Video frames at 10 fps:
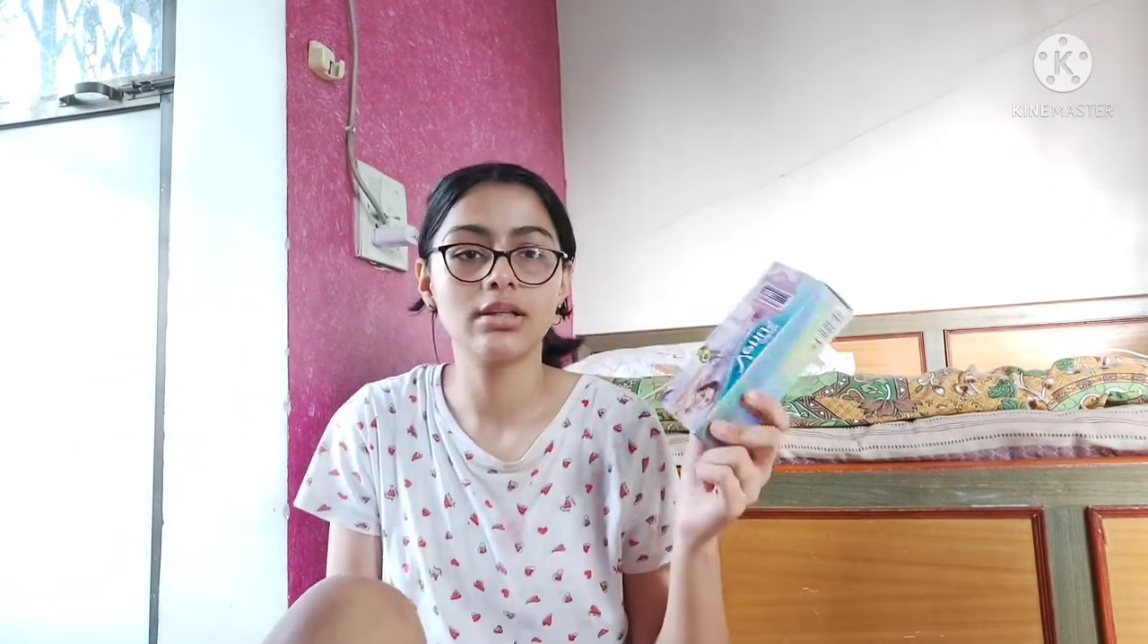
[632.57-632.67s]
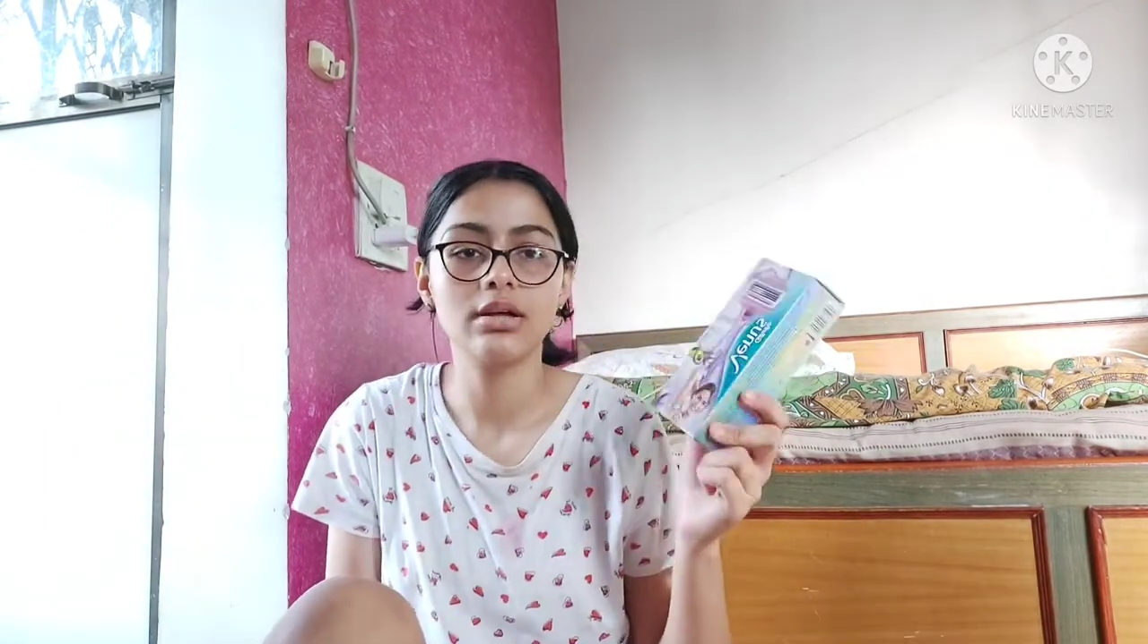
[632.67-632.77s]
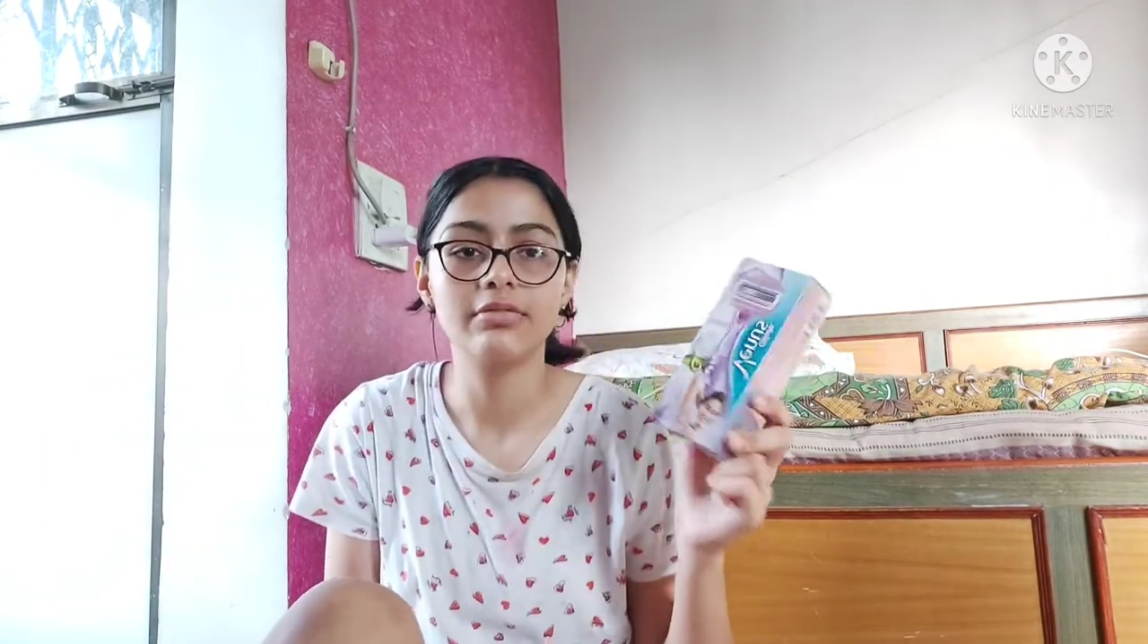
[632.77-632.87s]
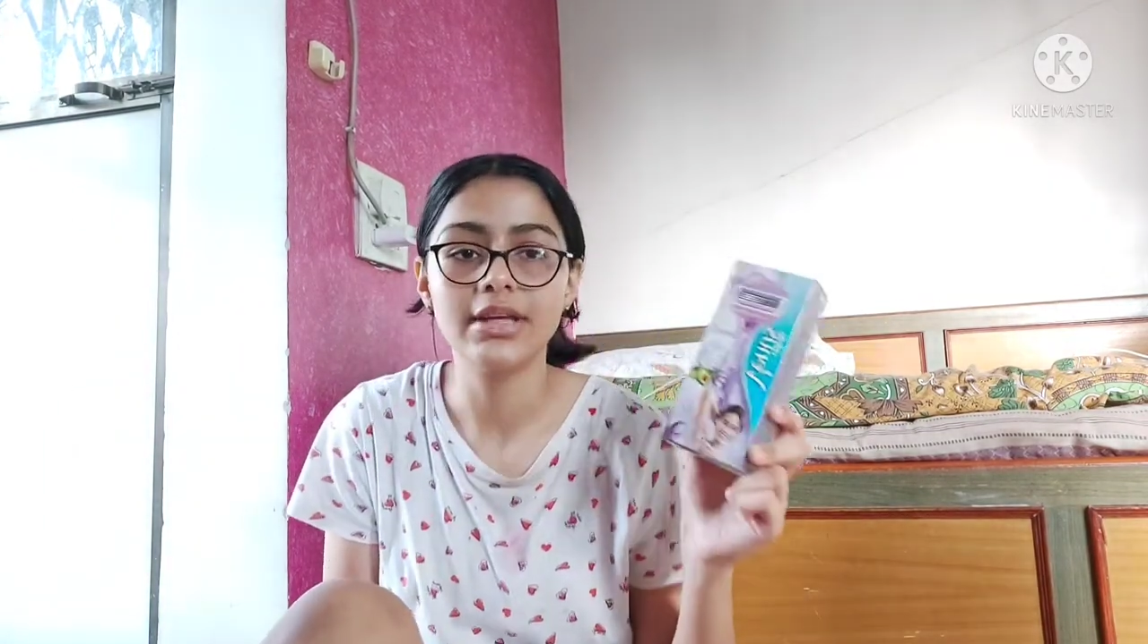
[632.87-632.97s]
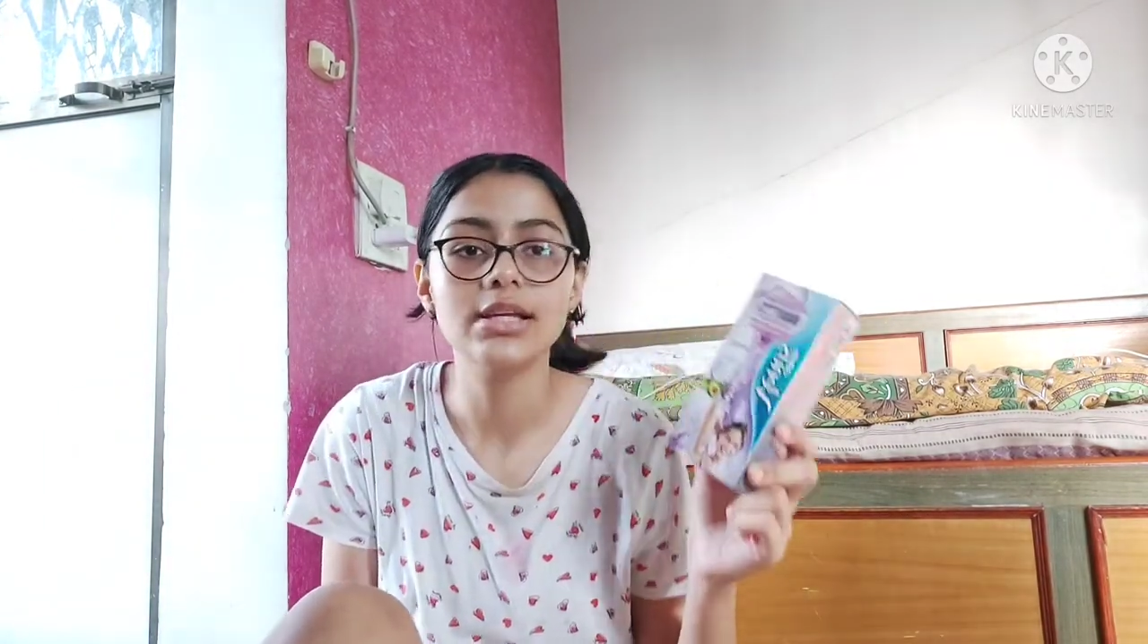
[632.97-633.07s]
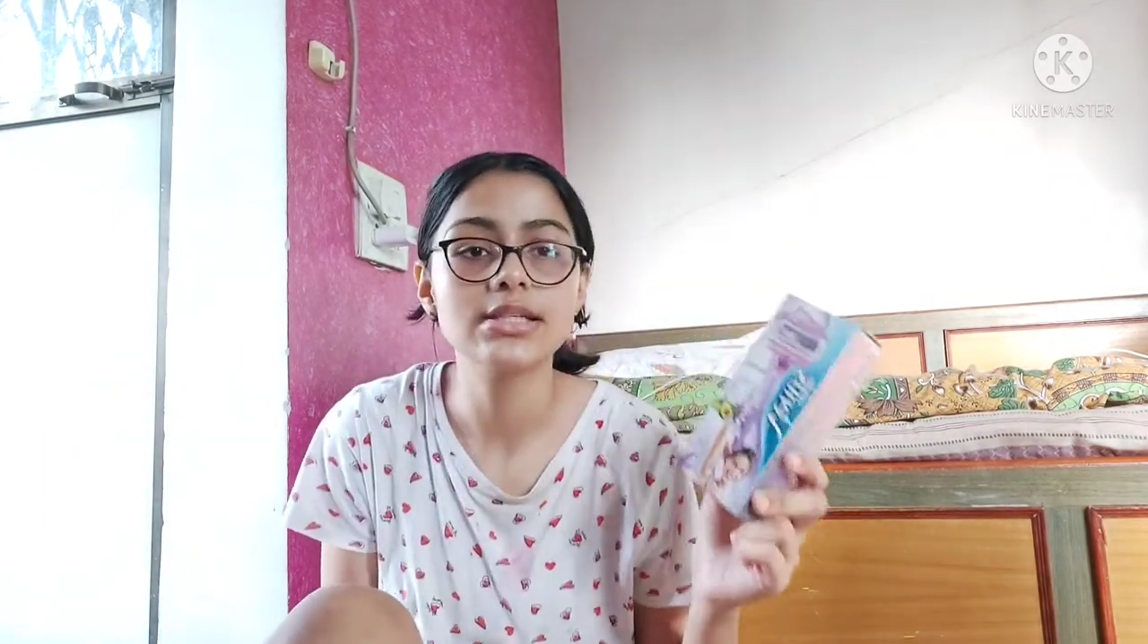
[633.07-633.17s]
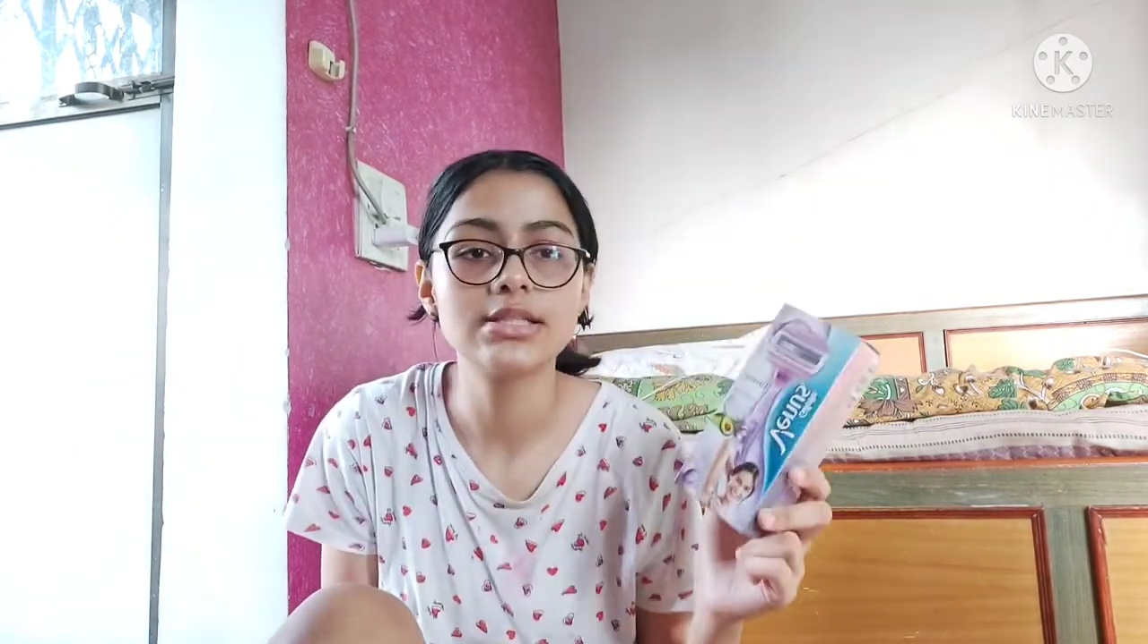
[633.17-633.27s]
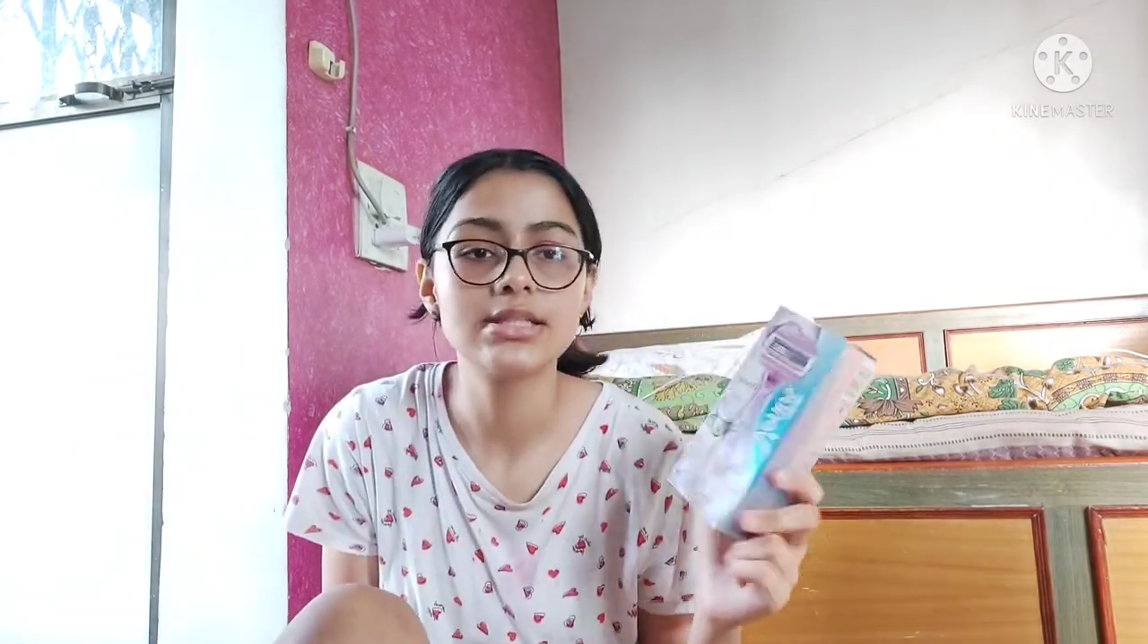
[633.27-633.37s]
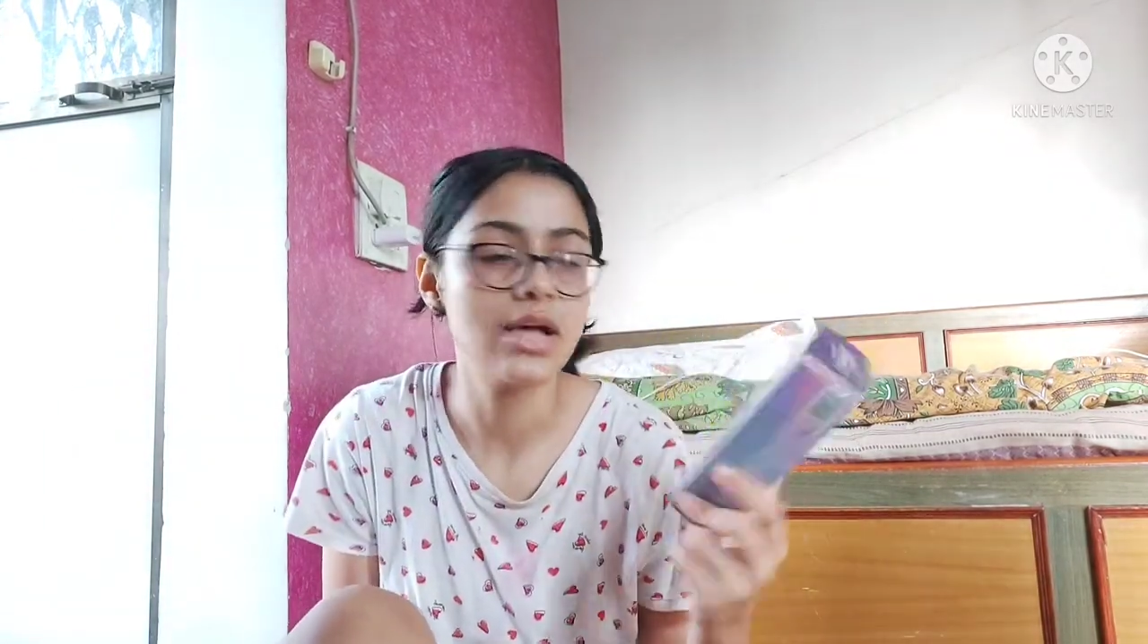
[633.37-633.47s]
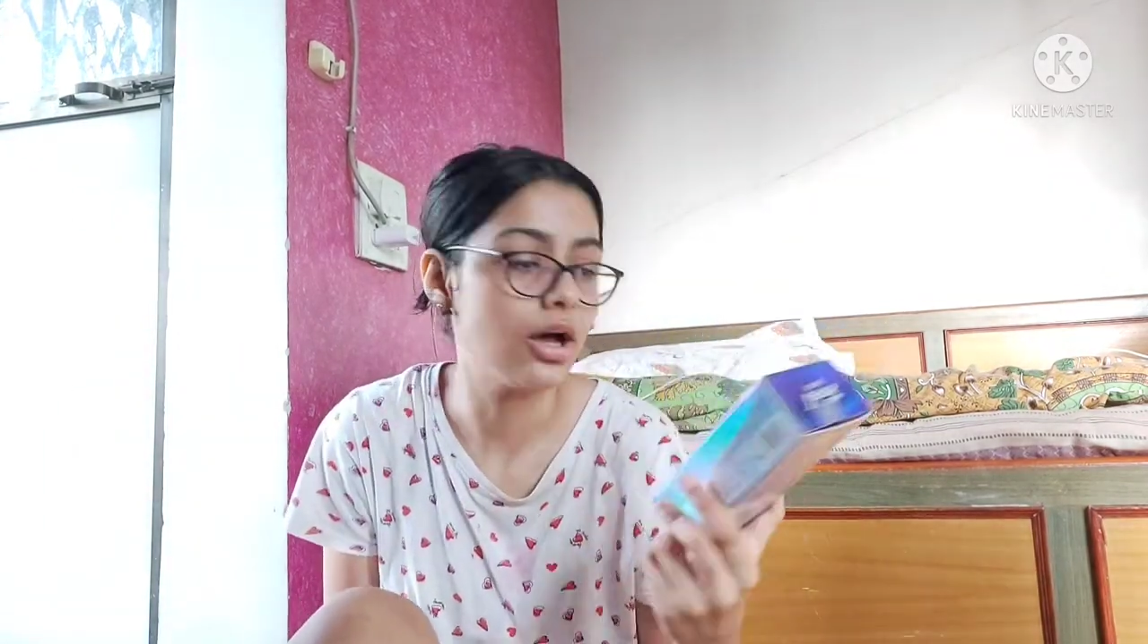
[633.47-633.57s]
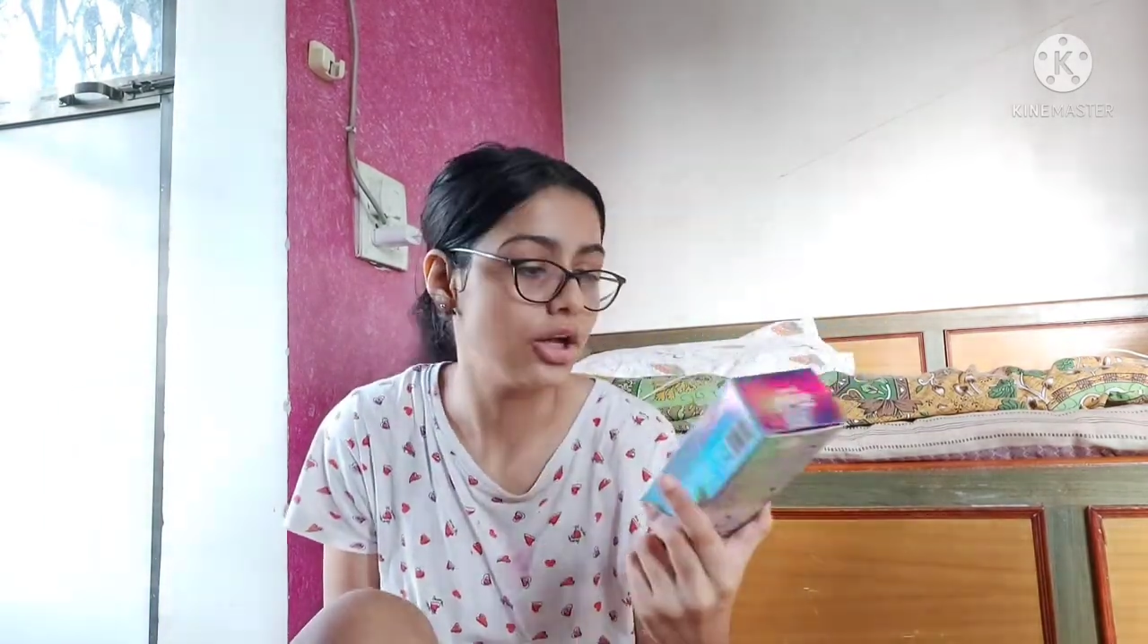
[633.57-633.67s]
the Venus